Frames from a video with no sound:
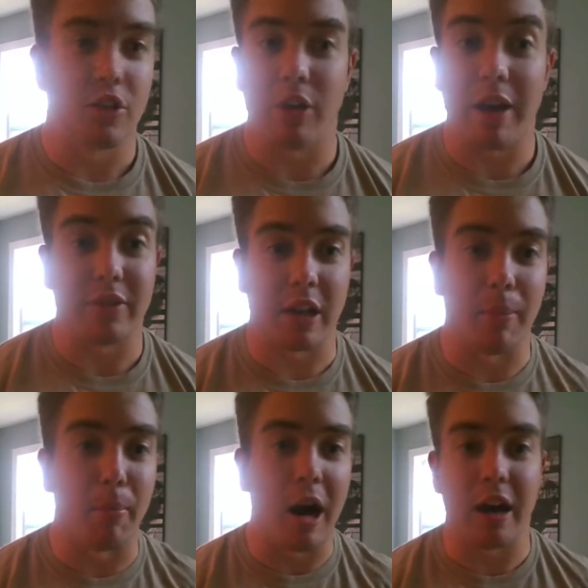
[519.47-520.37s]
have like a
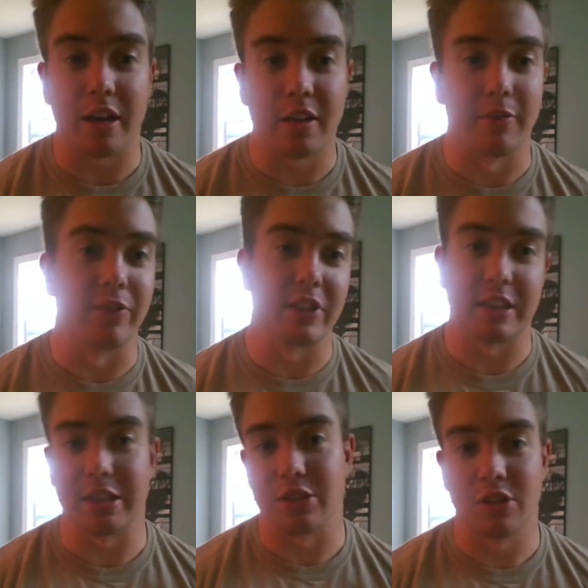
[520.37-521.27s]
mock
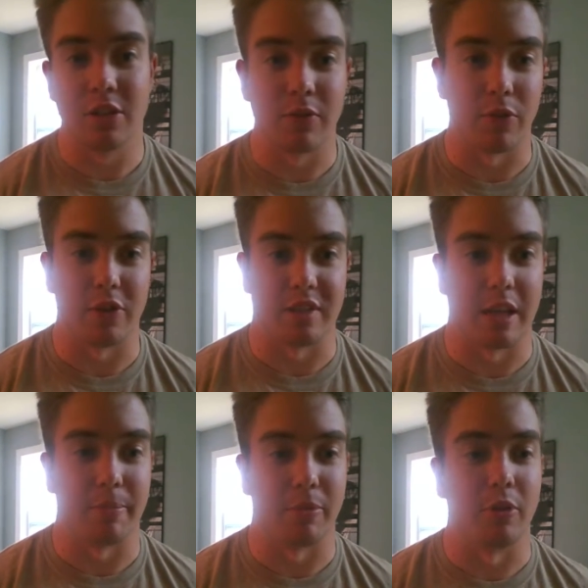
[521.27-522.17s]
village, for
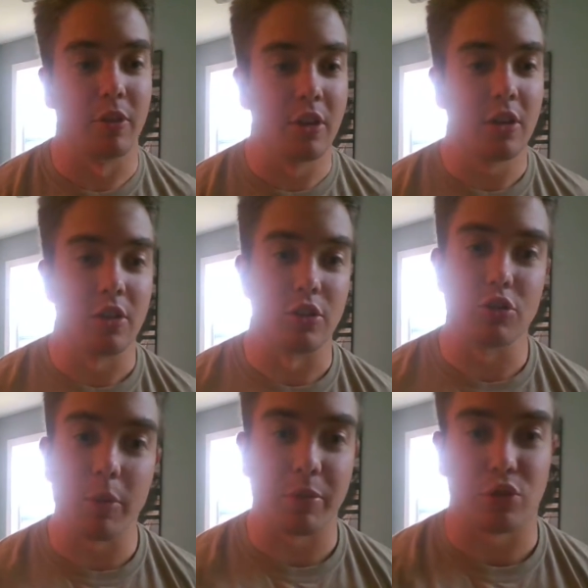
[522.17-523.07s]
example. You
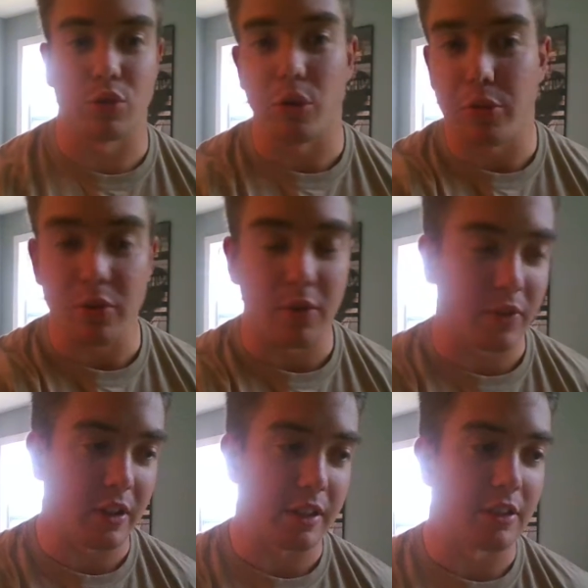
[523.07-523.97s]
do a patrol through the
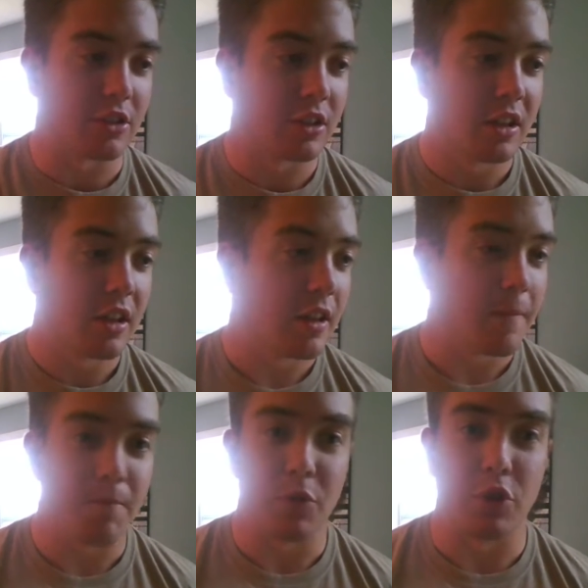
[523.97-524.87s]
village.
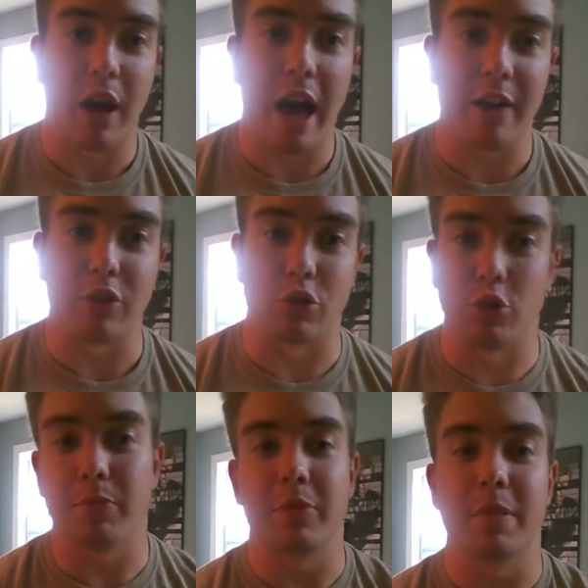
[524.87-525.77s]
You'll have a
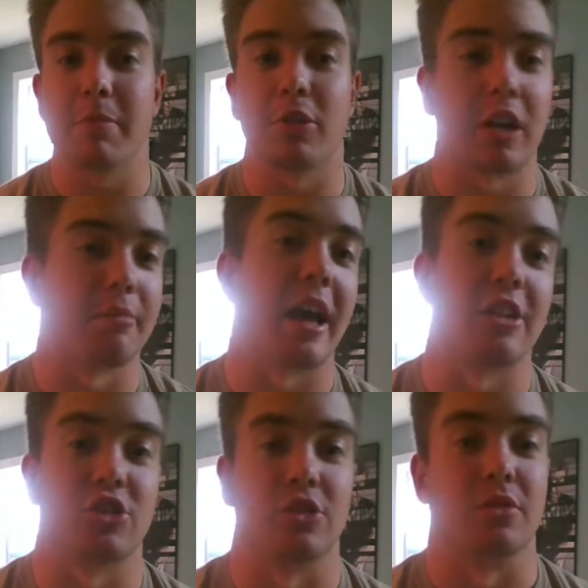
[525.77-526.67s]
group of people come
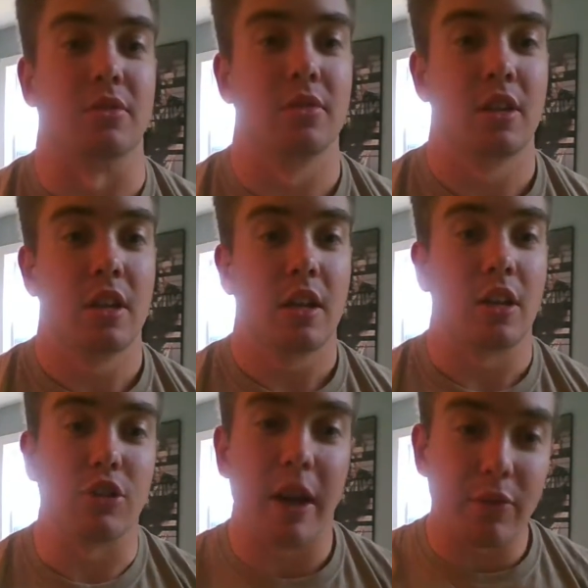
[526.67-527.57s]
at you.
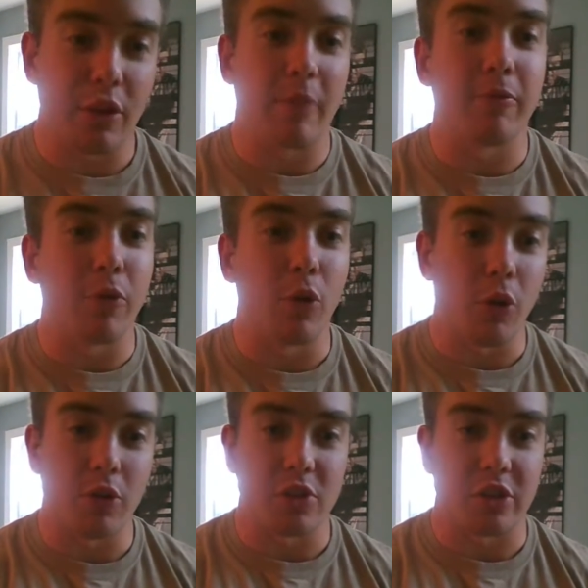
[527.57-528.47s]
You have your
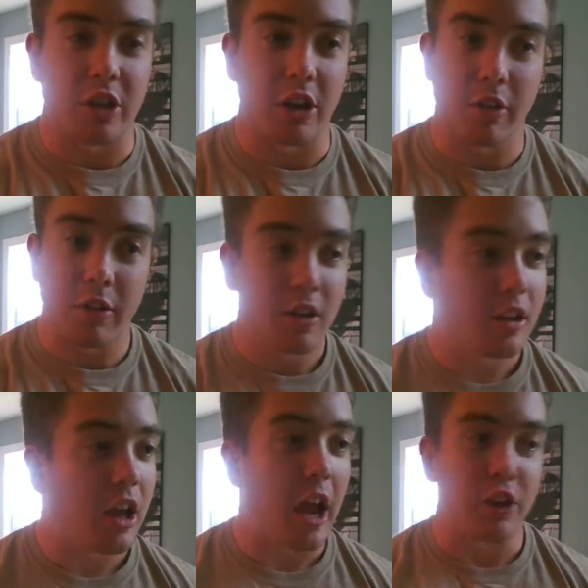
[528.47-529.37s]
M4s,
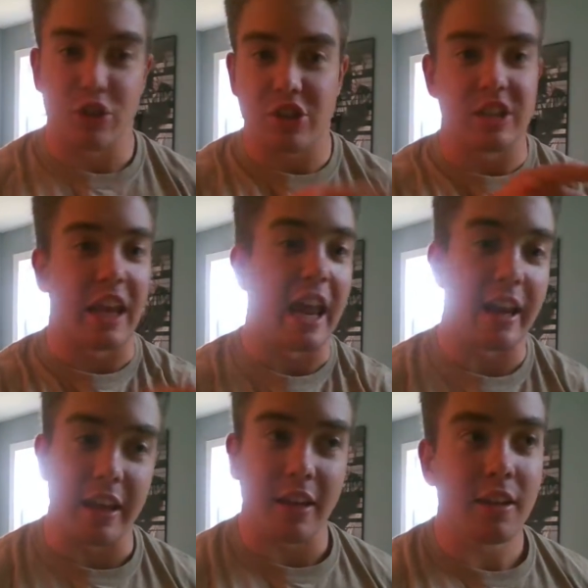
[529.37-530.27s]
and you're
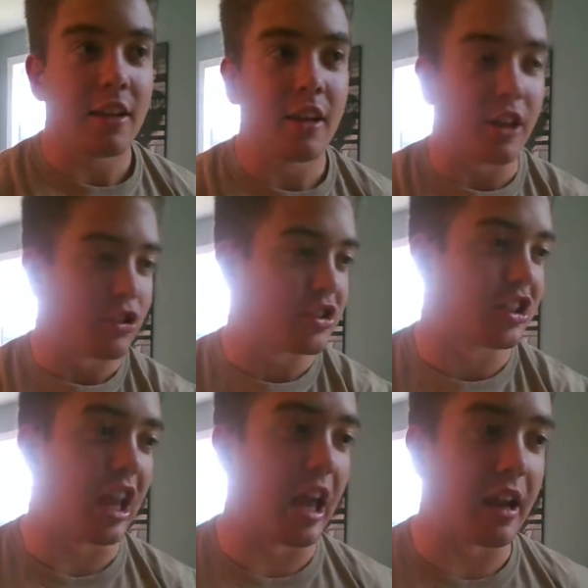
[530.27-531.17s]
scanning,
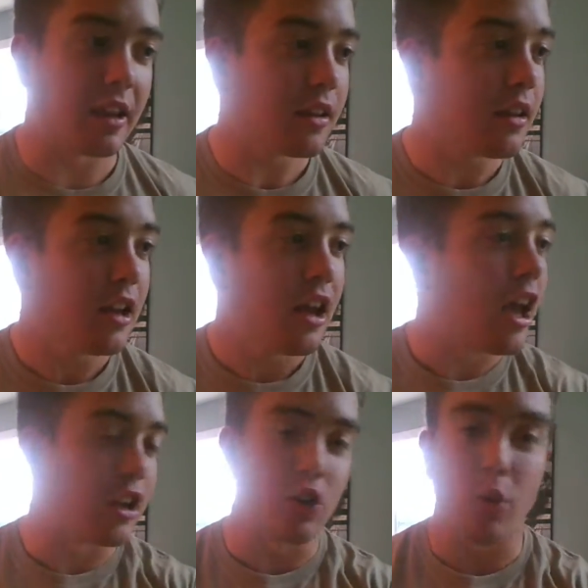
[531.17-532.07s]

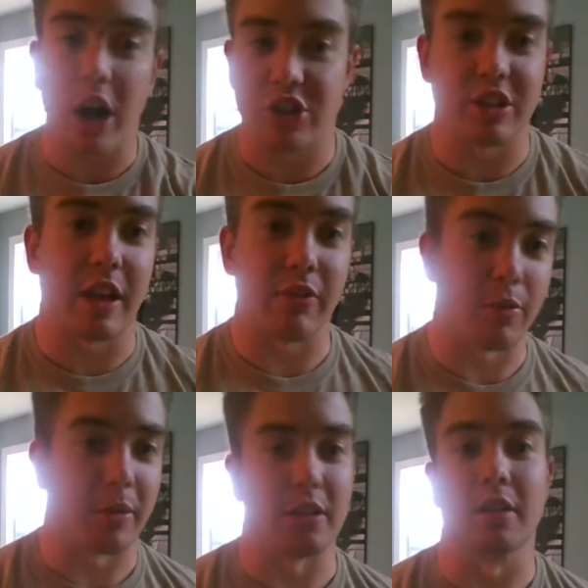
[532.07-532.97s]
and you're watching
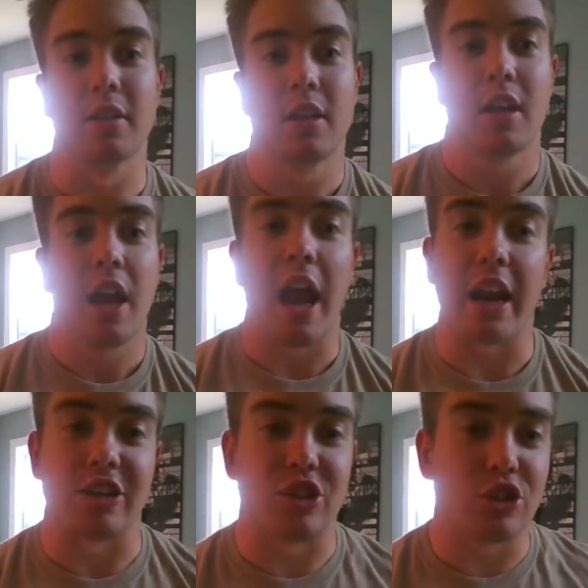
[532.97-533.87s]
everybody.
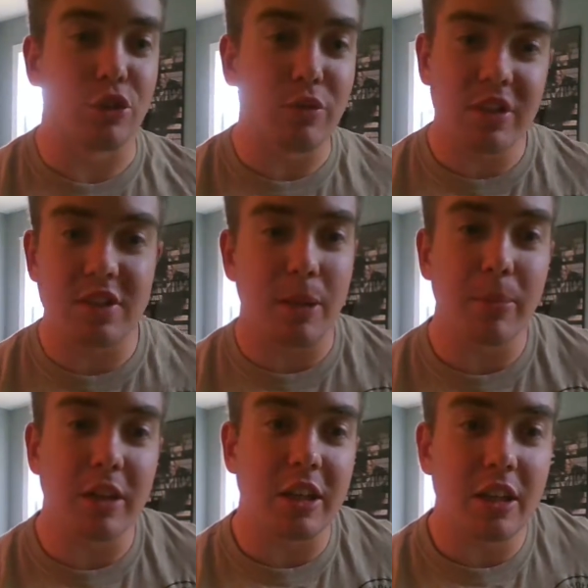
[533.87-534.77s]
And as soon as
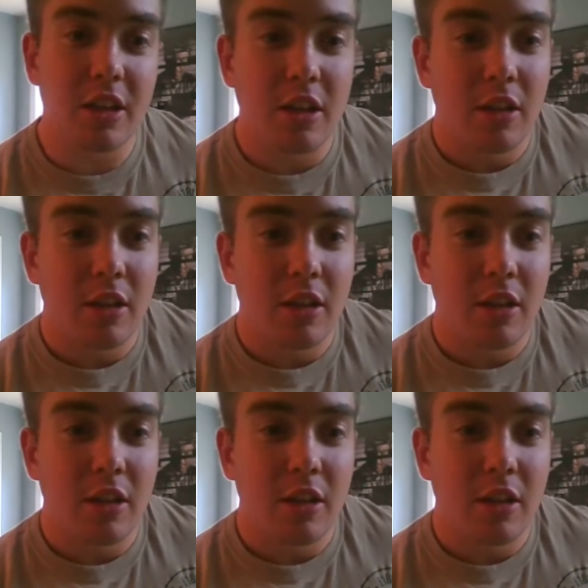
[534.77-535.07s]
somebody